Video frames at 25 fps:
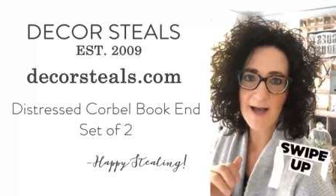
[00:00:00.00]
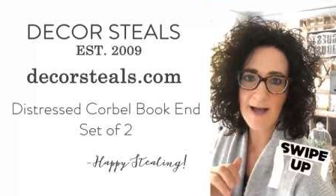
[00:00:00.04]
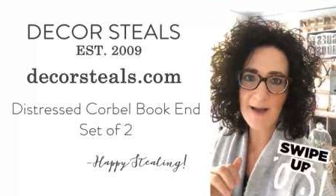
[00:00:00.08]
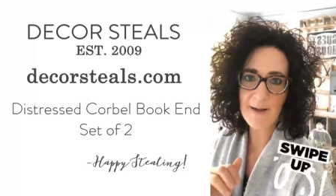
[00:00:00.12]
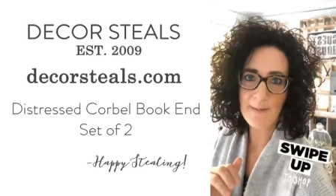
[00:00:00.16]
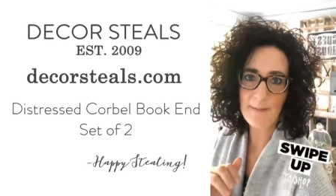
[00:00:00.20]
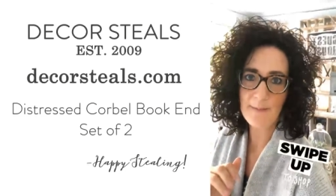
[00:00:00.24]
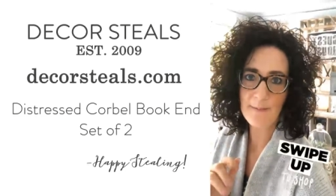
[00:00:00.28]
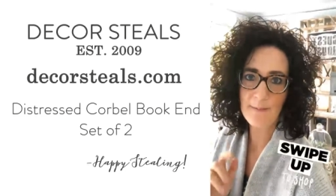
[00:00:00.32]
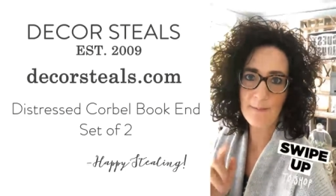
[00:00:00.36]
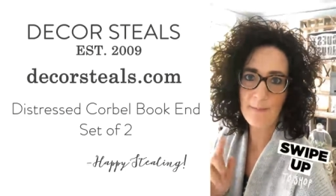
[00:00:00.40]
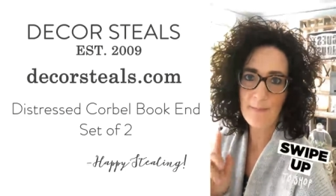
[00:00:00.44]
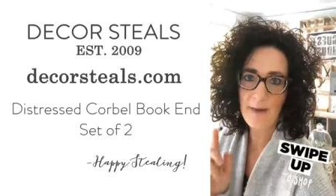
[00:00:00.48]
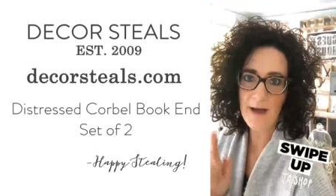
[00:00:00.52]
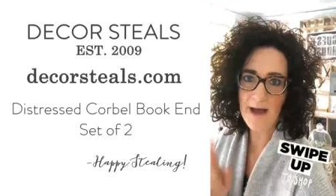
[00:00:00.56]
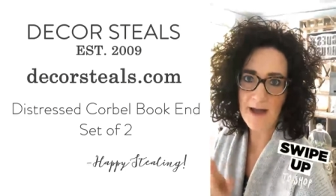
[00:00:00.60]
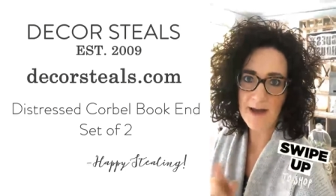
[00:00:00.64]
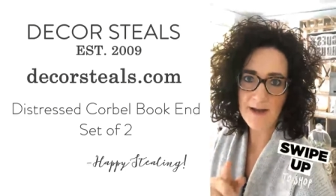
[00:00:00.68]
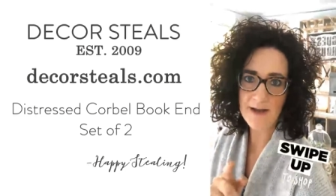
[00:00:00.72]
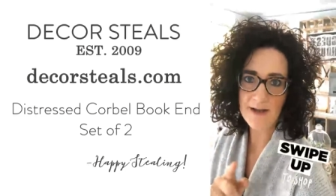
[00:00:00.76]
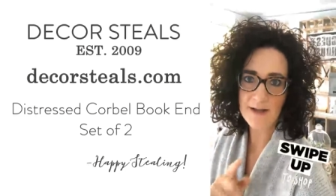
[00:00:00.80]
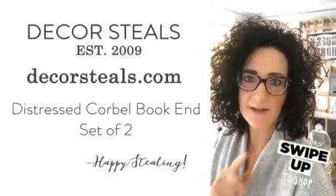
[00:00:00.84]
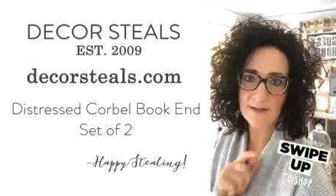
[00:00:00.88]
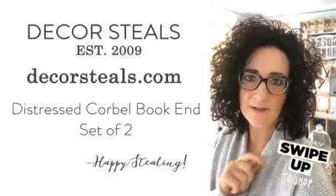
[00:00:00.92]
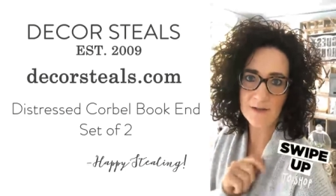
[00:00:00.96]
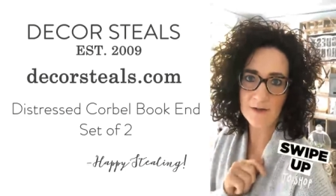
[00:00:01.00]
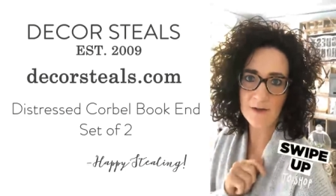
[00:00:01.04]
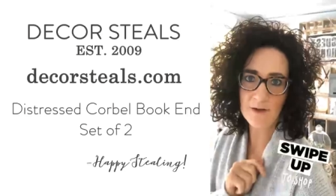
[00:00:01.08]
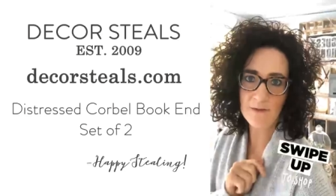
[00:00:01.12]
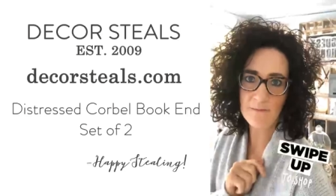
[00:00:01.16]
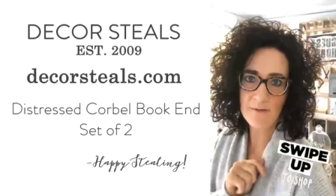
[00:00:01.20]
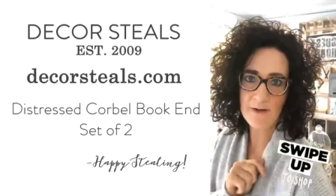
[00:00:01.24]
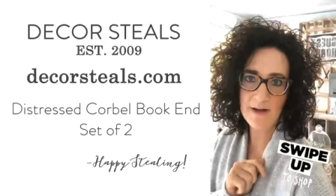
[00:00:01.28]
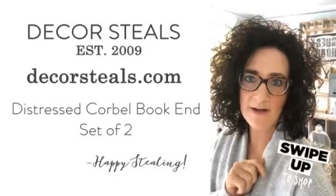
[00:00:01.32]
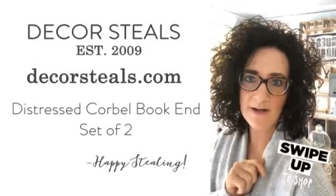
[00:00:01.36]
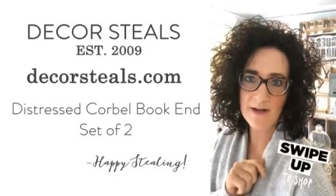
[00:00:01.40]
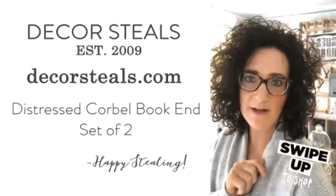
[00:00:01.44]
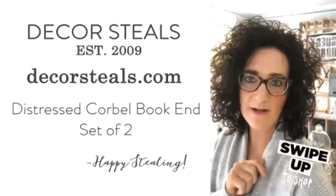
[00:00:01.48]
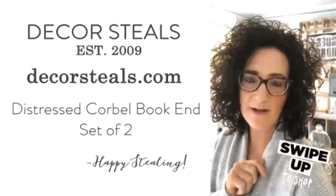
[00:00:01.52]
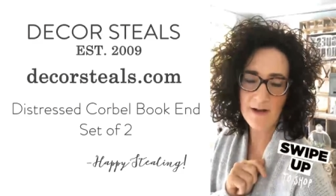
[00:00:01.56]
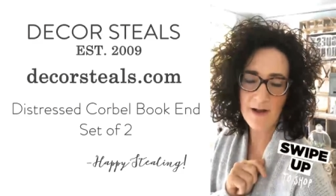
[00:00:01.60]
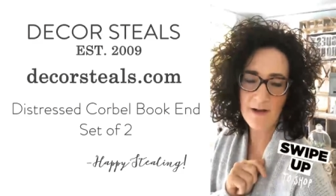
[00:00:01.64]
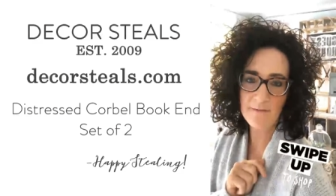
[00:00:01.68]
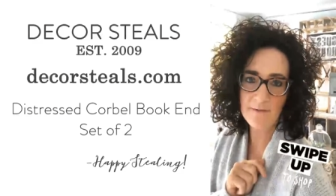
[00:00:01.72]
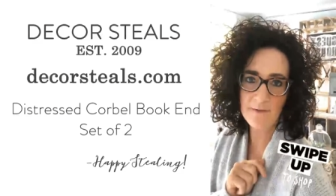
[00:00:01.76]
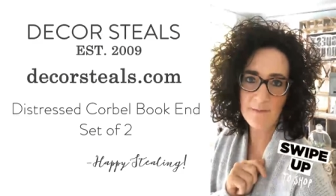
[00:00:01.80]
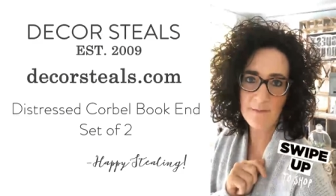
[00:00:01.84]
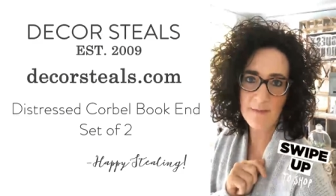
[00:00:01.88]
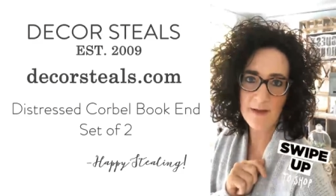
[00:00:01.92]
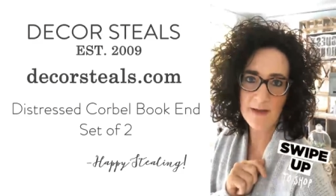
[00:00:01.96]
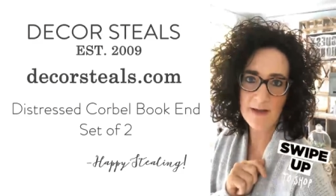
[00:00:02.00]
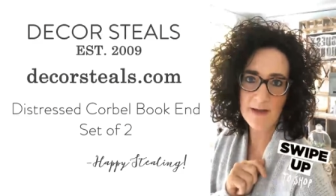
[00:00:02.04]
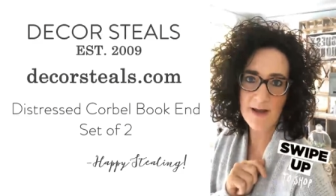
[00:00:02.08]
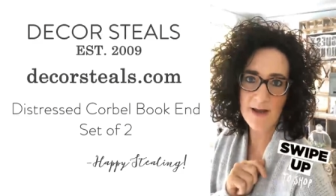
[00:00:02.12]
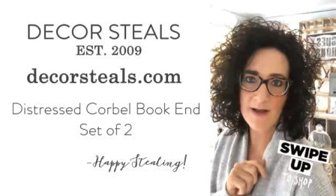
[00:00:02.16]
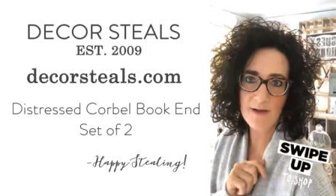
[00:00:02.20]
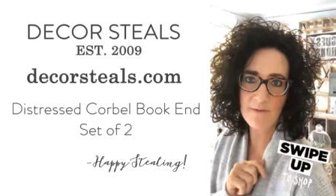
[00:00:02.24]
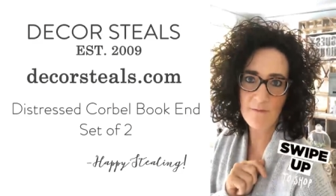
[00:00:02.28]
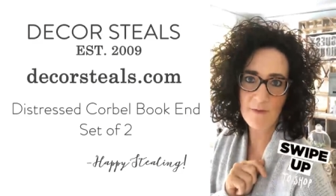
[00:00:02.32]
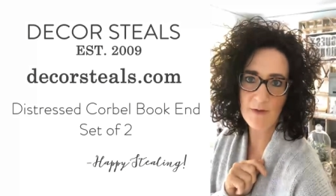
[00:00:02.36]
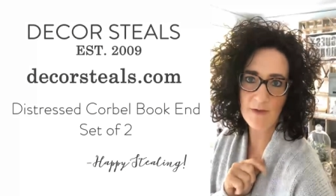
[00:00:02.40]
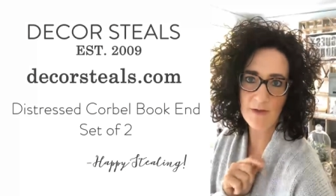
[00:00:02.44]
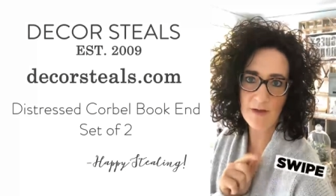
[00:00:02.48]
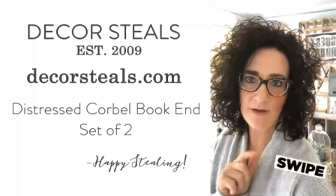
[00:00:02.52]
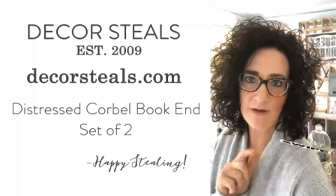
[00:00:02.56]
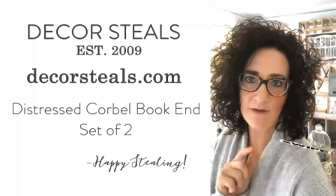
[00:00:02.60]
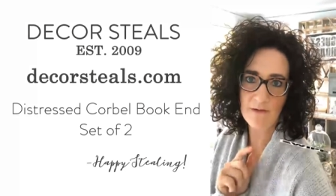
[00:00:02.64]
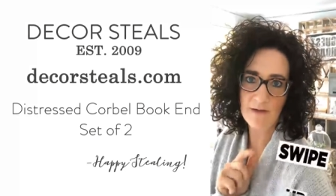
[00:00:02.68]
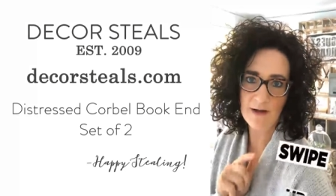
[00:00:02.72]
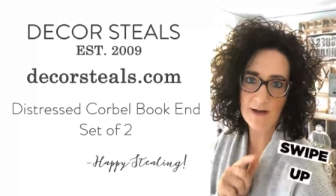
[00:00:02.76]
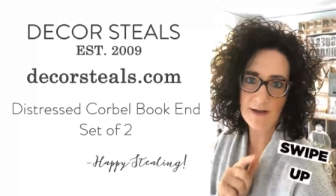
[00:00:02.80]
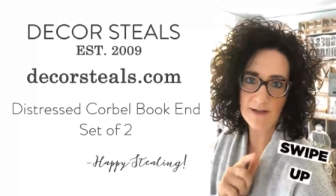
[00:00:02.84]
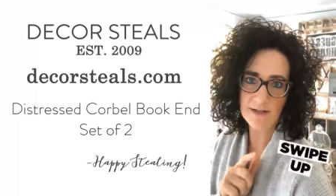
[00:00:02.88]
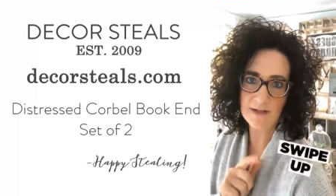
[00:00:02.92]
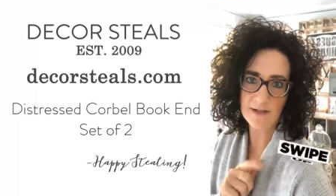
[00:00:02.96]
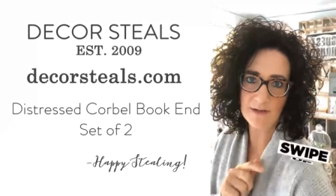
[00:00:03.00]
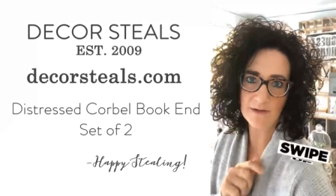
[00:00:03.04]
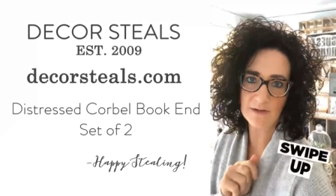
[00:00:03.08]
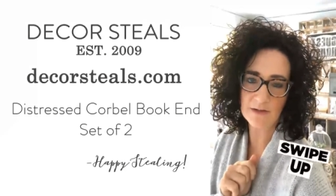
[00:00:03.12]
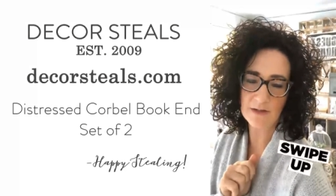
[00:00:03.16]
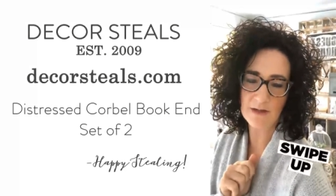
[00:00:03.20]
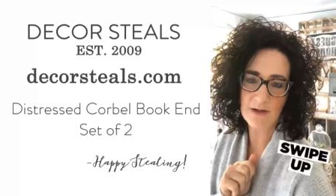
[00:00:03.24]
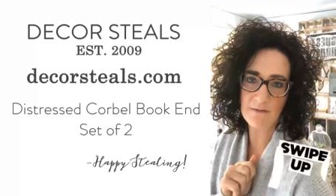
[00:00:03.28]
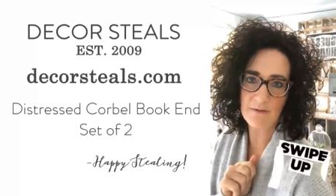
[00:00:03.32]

um, but it's a good way to kick off a Monday with a great deal.